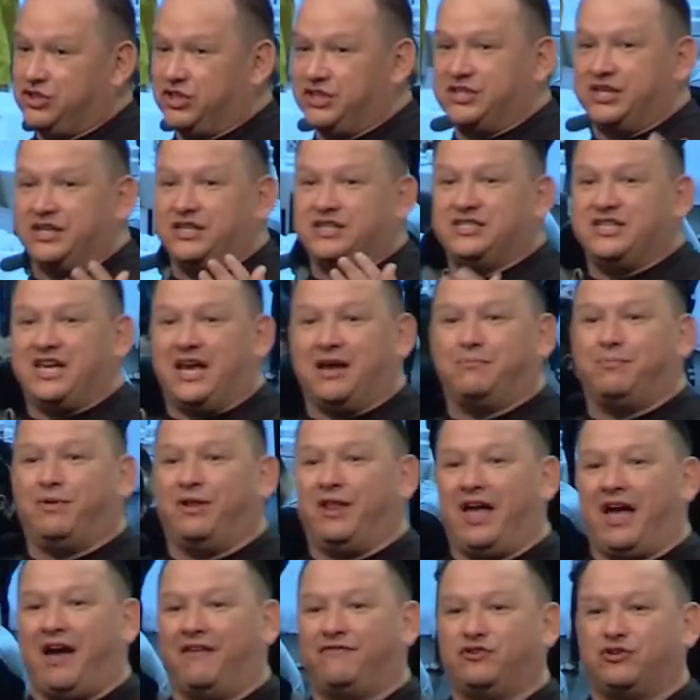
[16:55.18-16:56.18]
just example
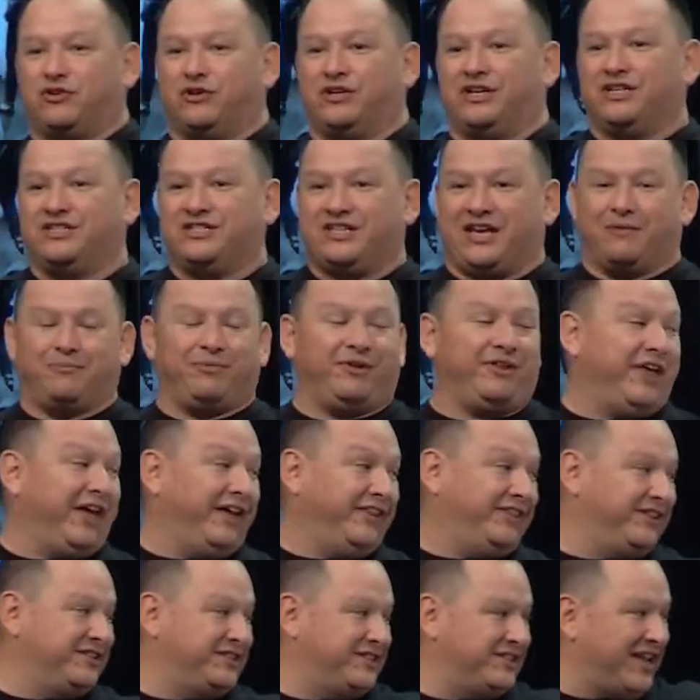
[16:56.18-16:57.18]
after example of
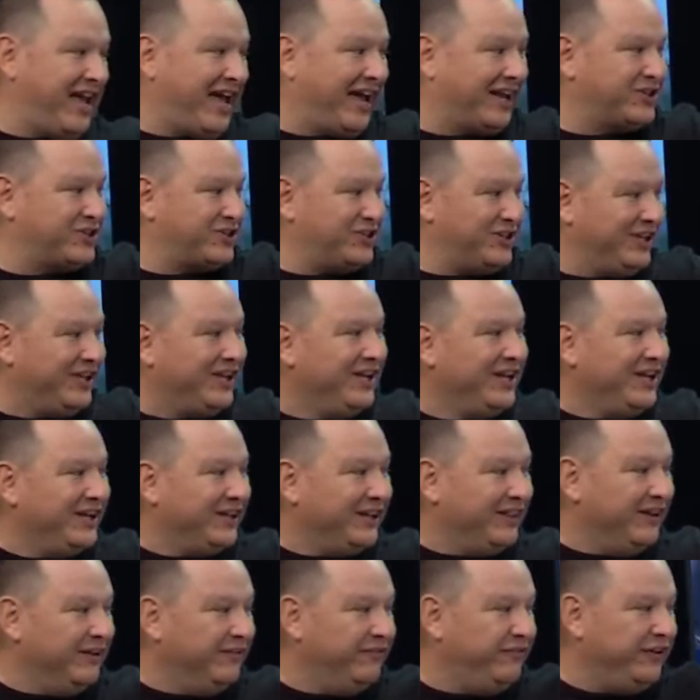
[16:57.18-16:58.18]
that. This is actually
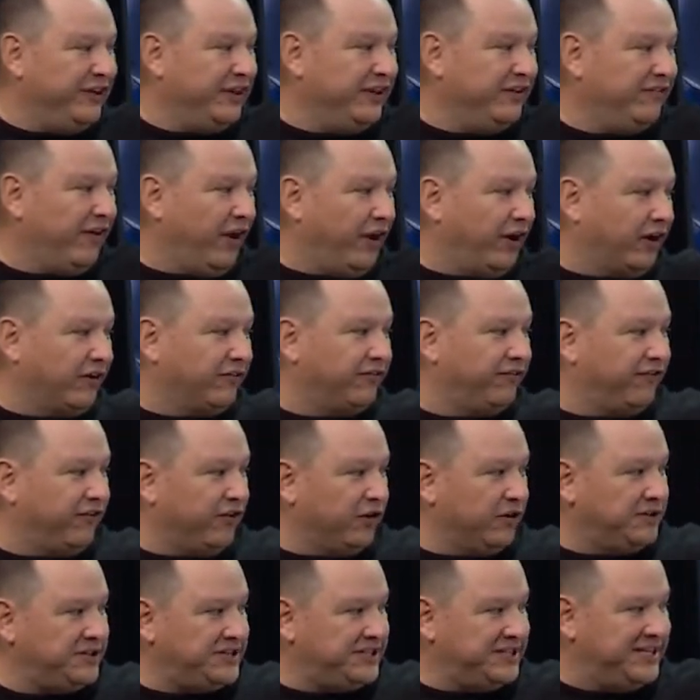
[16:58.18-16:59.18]
Lviv on our
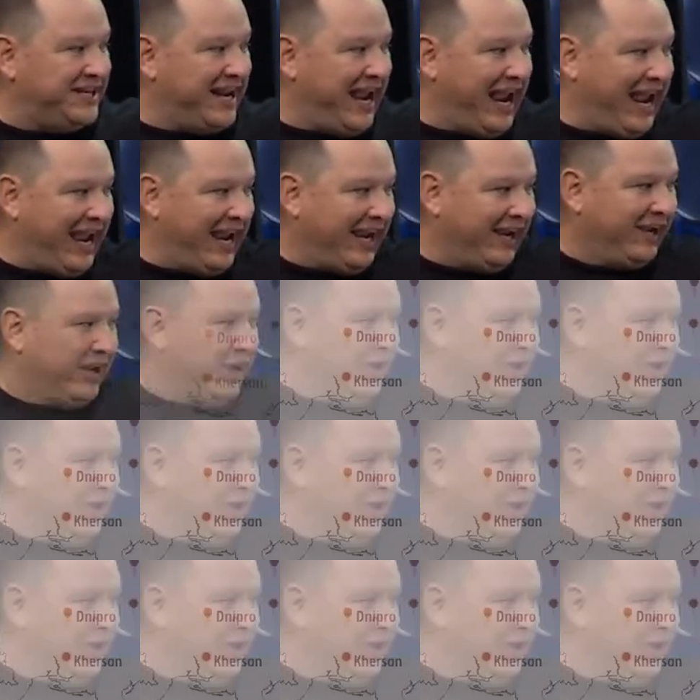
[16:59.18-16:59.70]
first day.